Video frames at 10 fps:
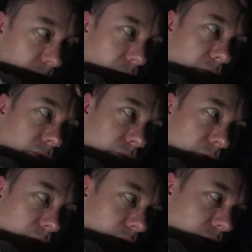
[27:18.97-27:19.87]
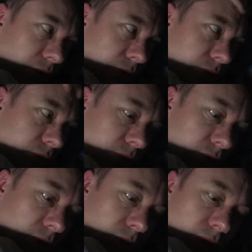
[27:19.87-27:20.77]
that's really good.
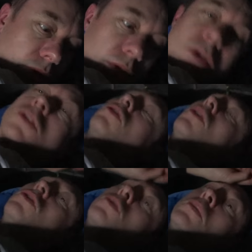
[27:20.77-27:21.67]
Charge all